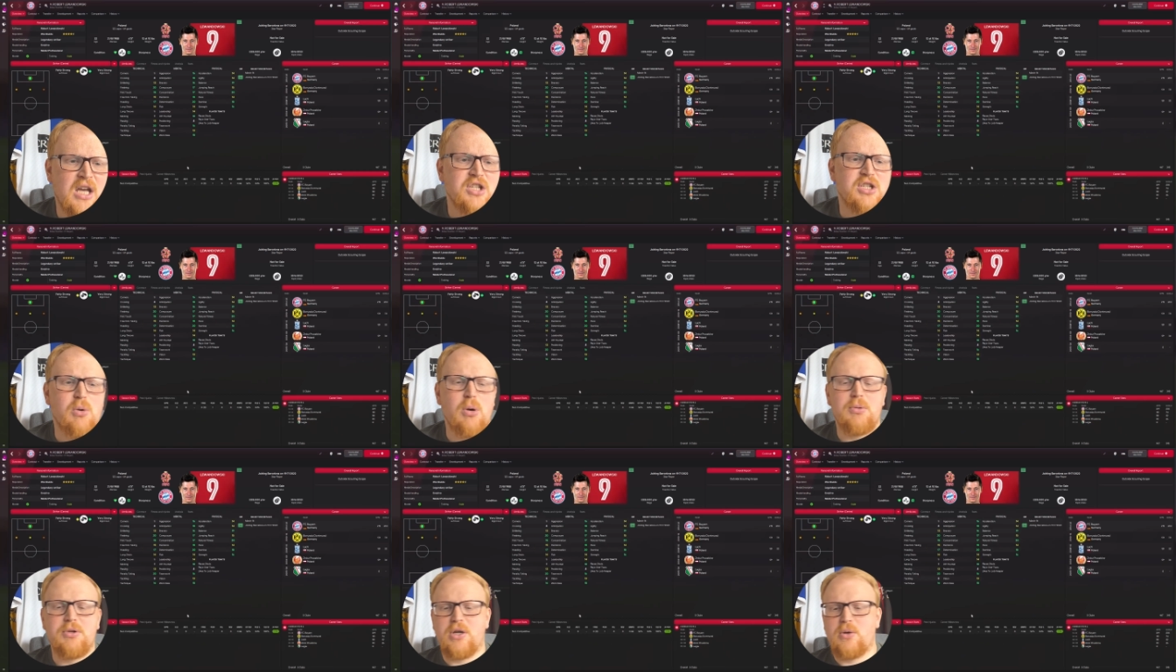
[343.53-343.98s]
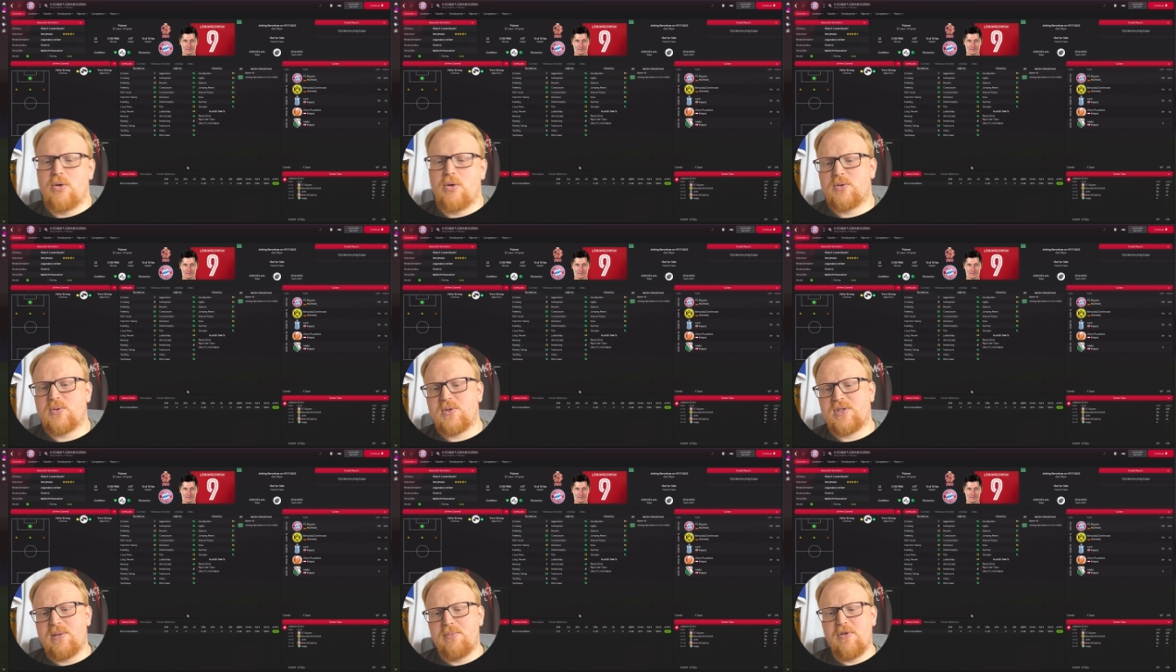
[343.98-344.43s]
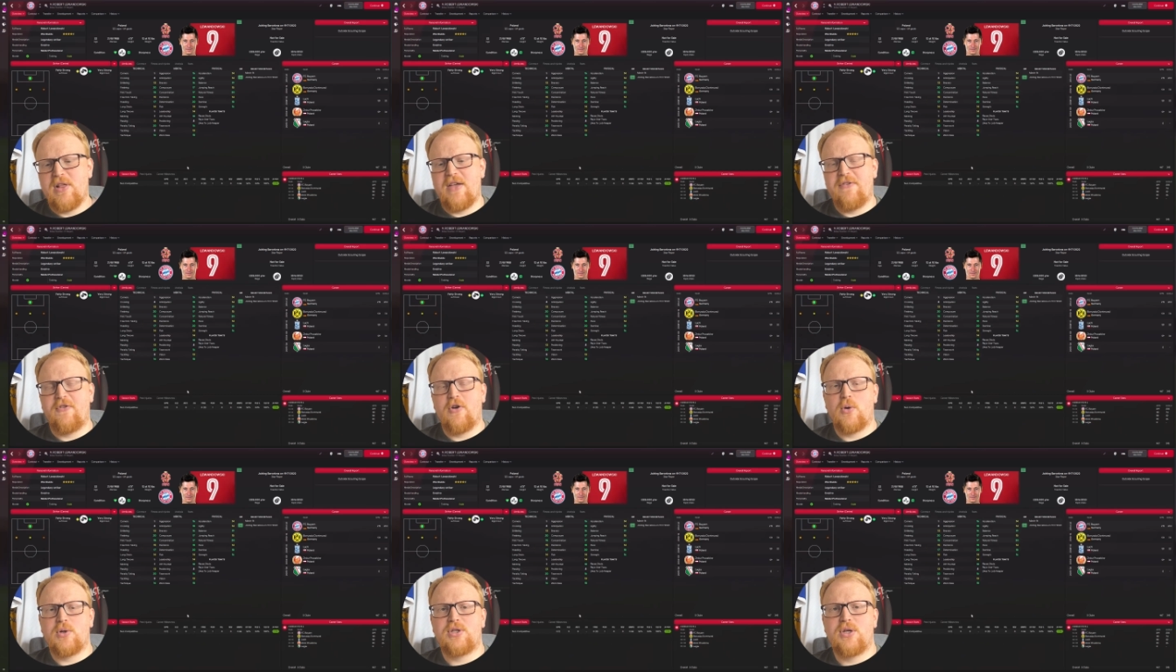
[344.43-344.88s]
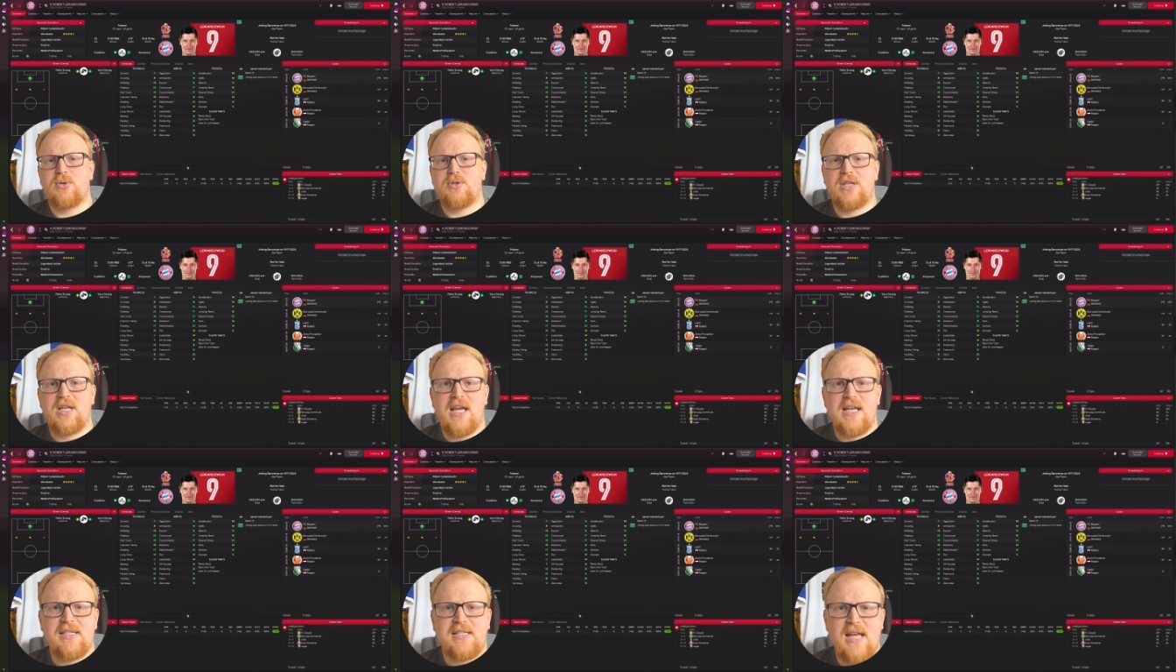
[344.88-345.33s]
So what we'll do is we'll simulate forward to
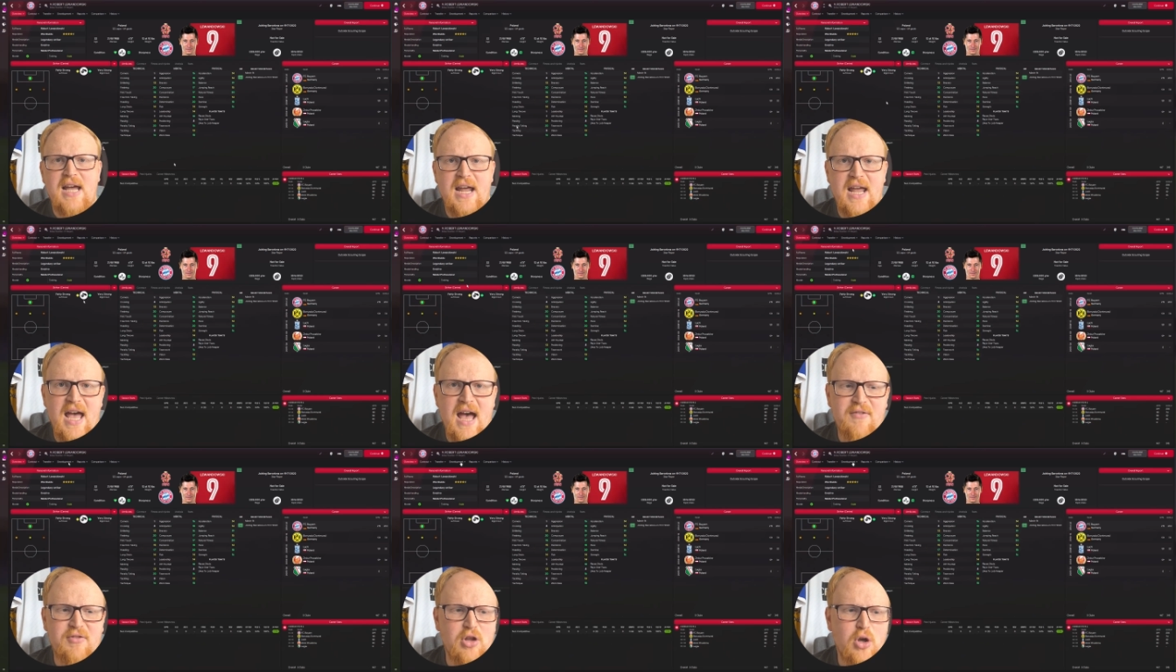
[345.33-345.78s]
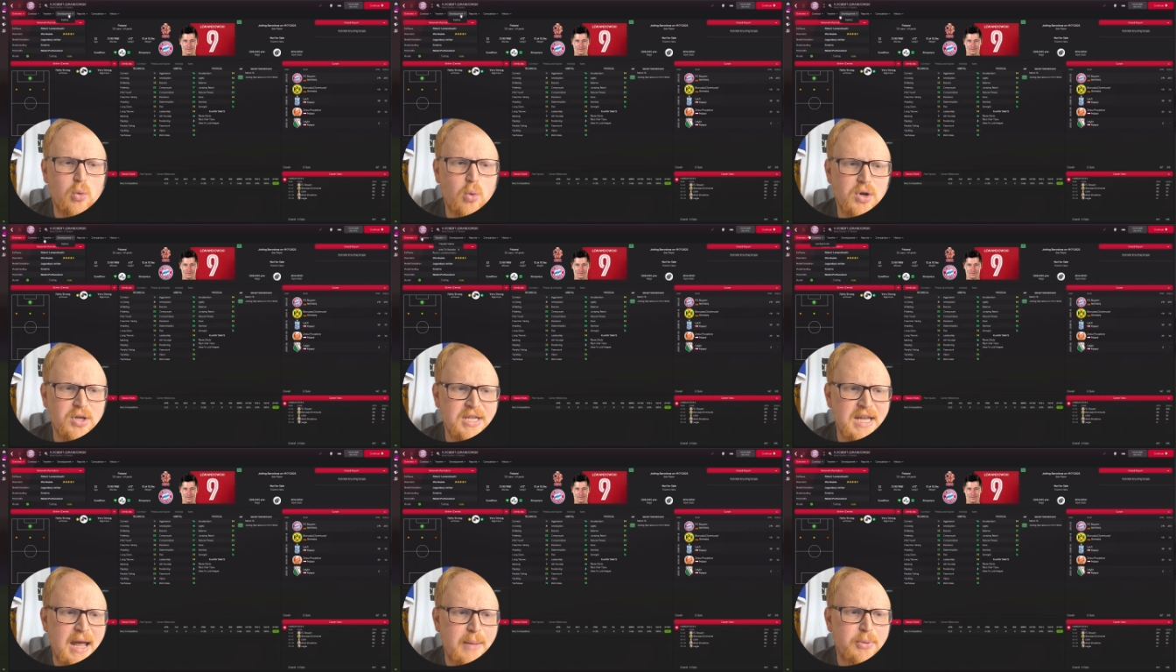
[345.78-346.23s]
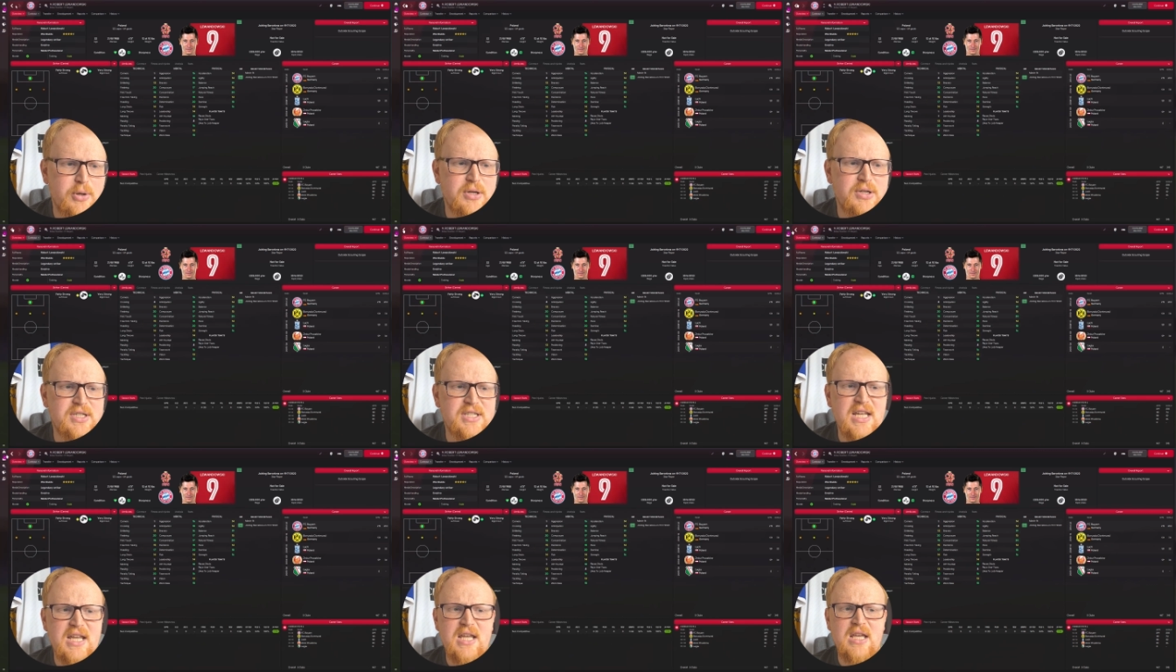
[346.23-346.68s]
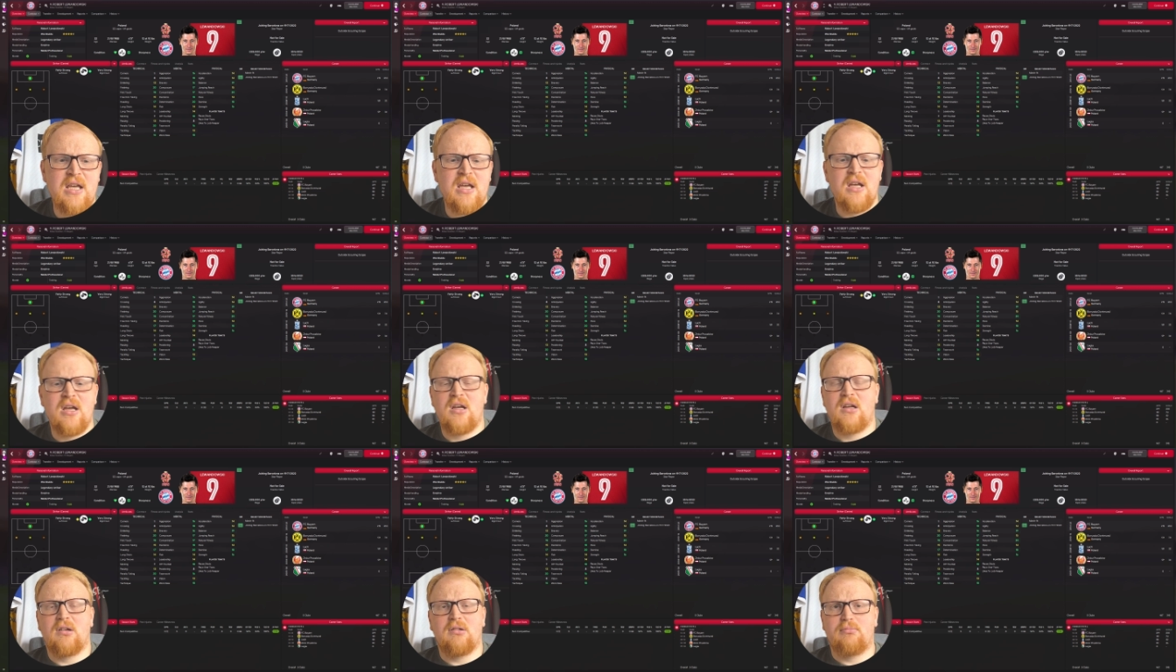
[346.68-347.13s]
today's date, have a look at what's happened, see,
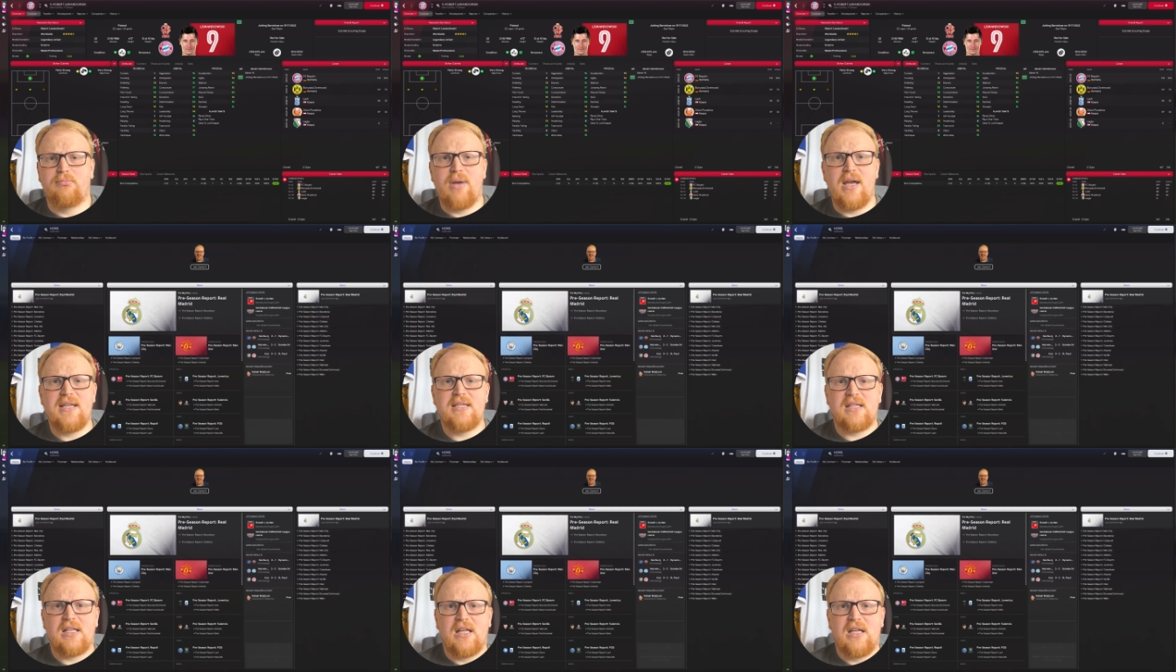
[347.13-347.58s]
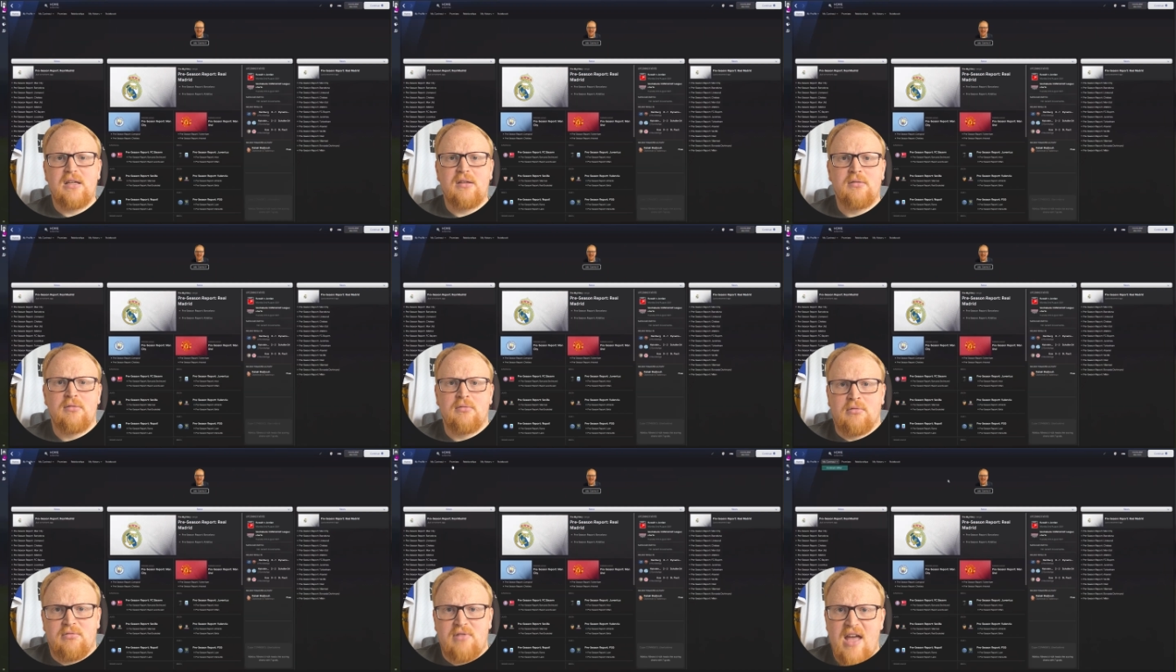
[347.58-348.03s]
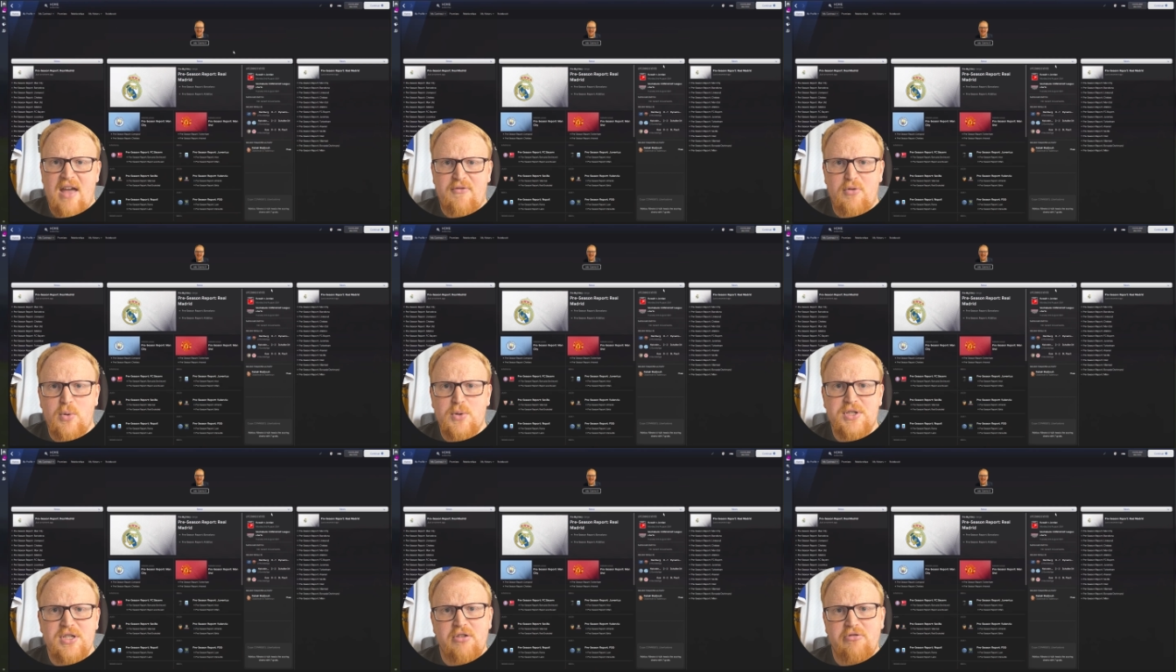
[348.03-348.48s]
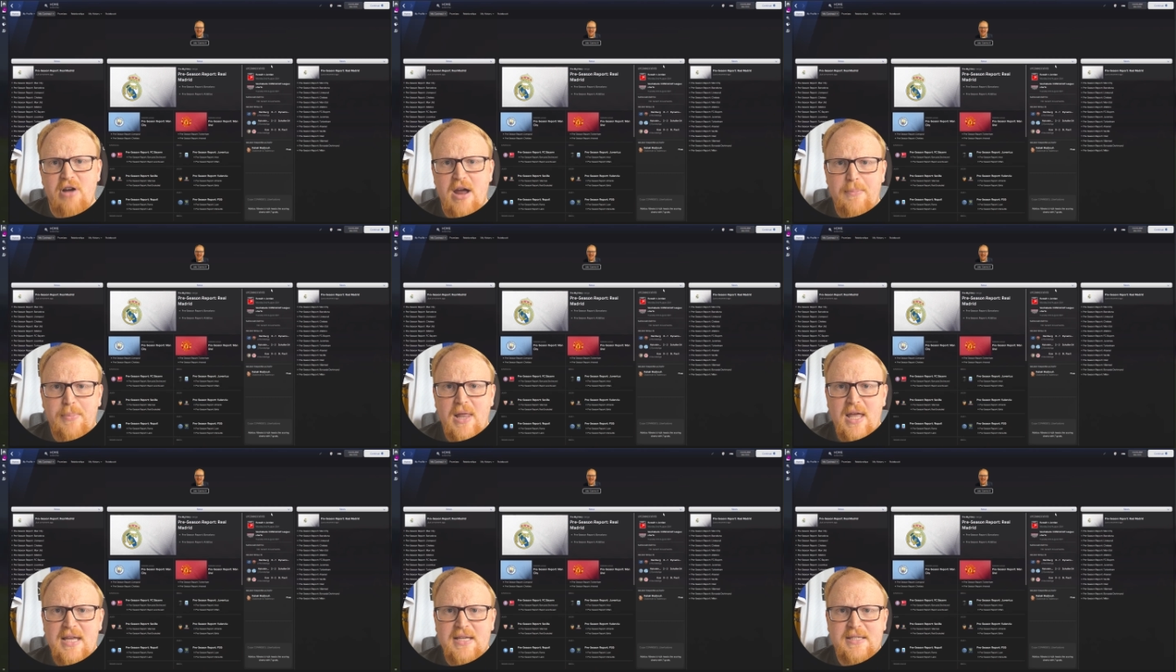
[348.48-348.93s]
basically, that everyone's in the
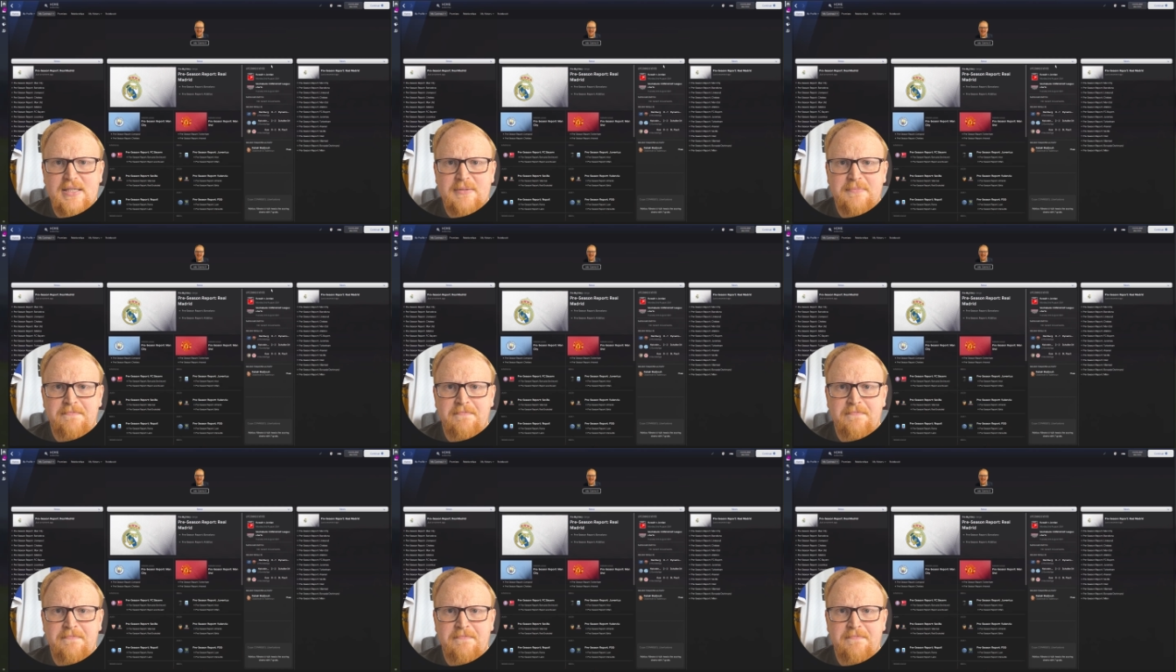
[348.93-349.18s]
right place.